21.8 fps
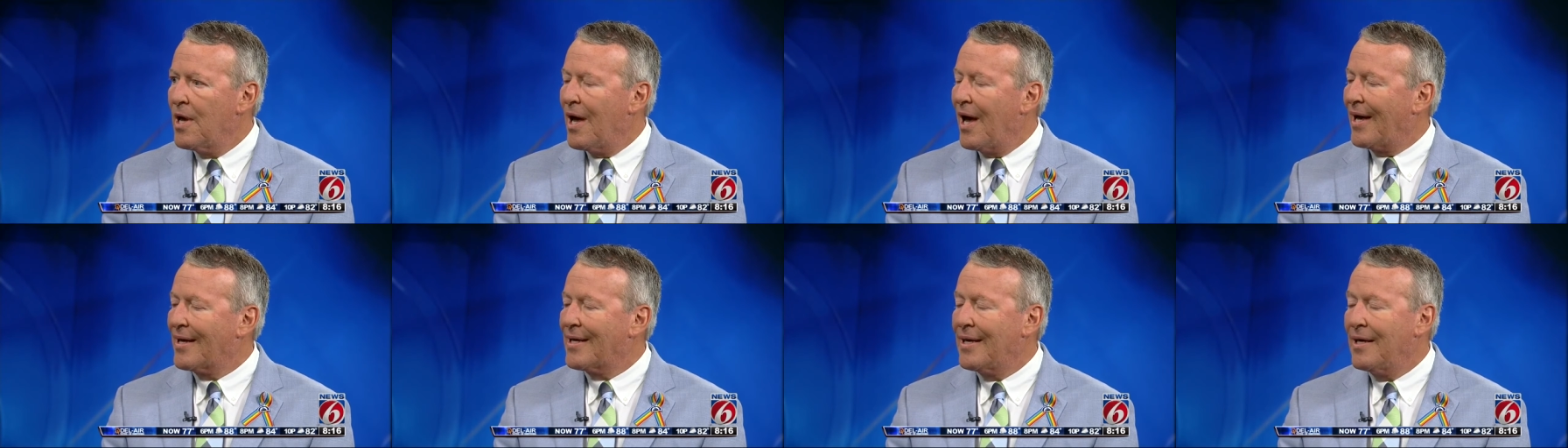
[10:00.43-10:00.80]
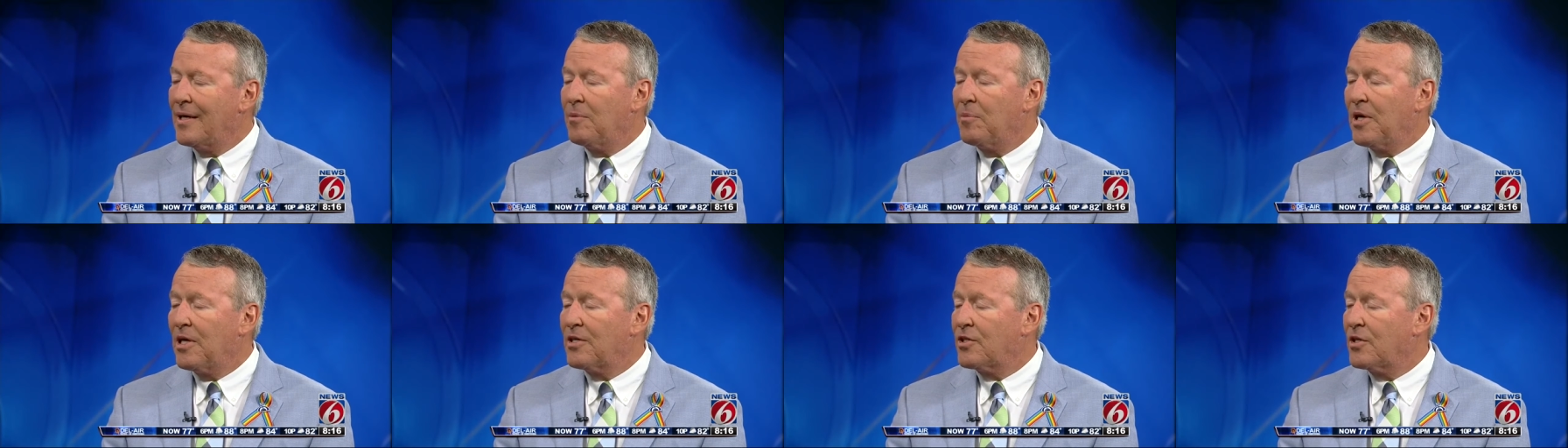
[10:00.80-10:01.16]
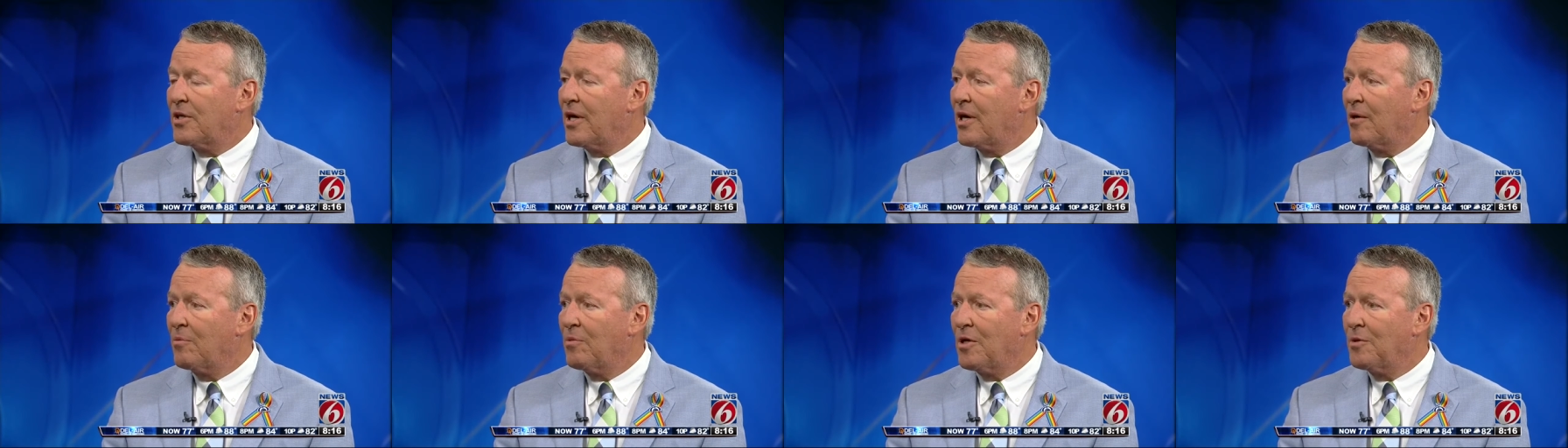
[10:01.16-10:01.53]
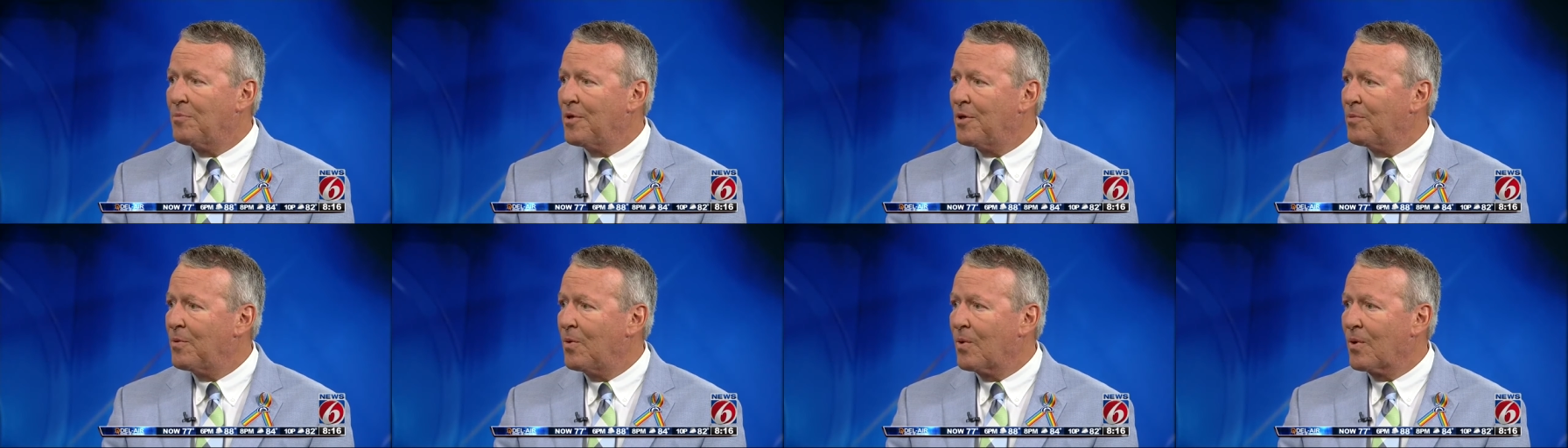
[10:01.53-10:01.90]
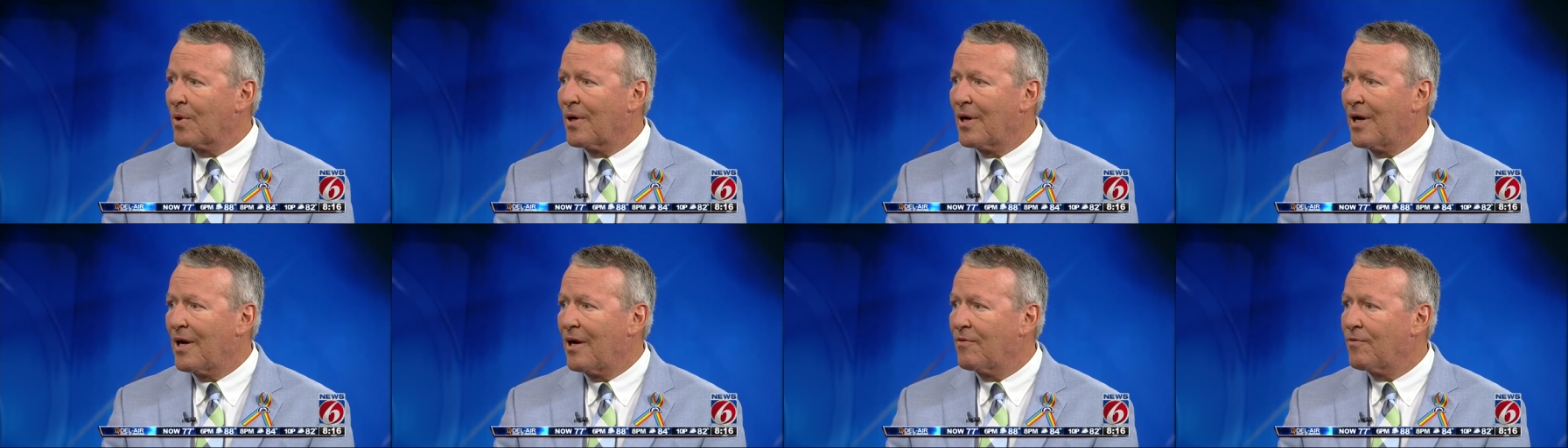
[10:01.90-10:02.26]
I can't imagine how many people we're
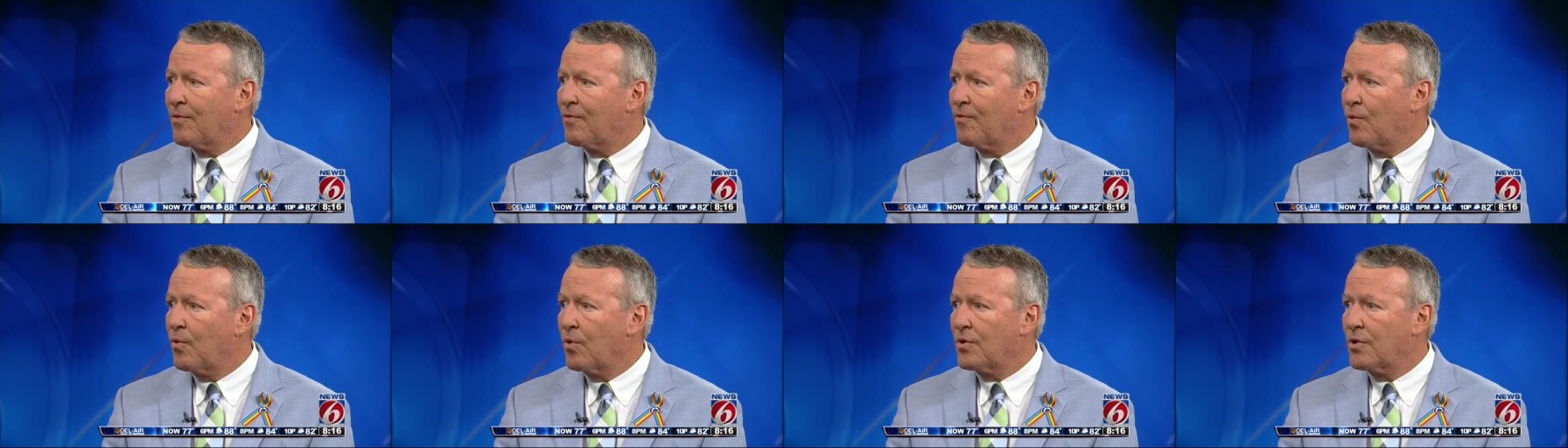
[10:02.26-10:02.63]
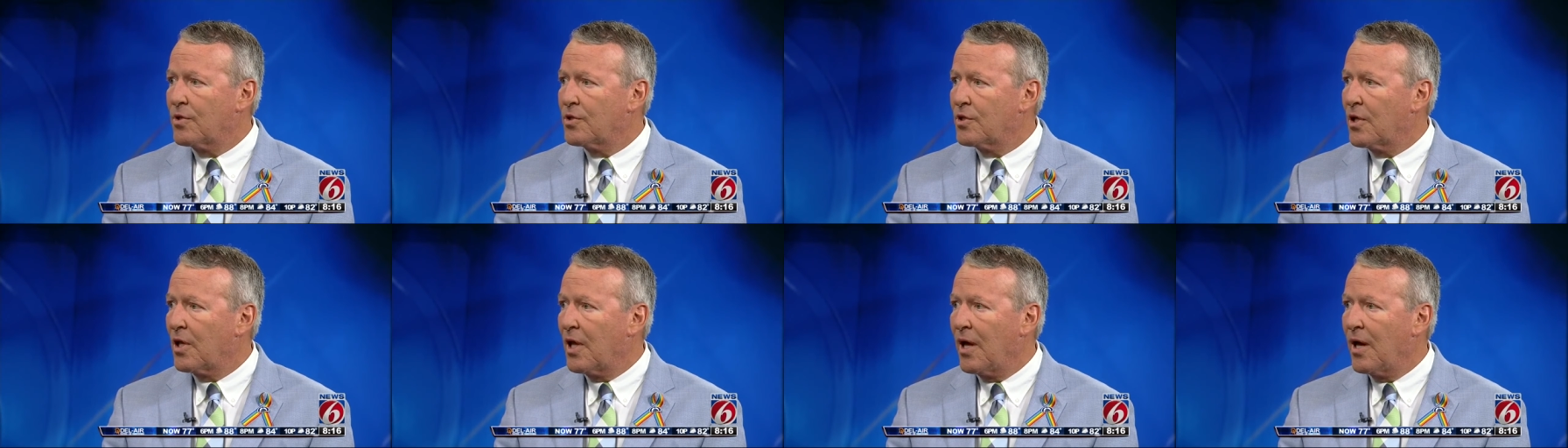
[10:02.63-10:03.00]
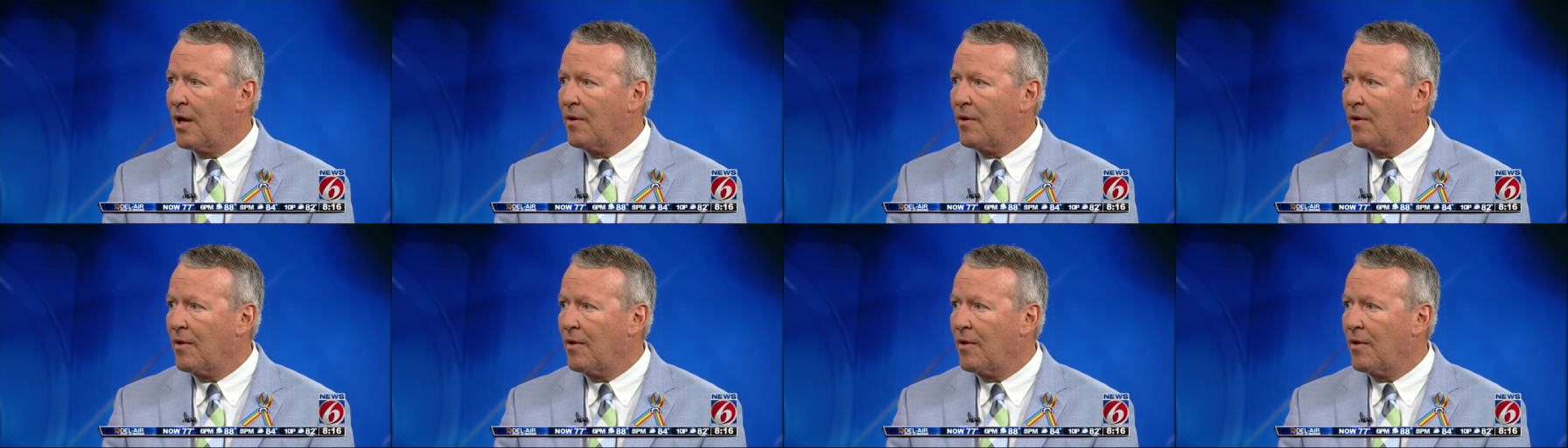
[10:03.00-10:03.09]
going to have for Fourth of July. Me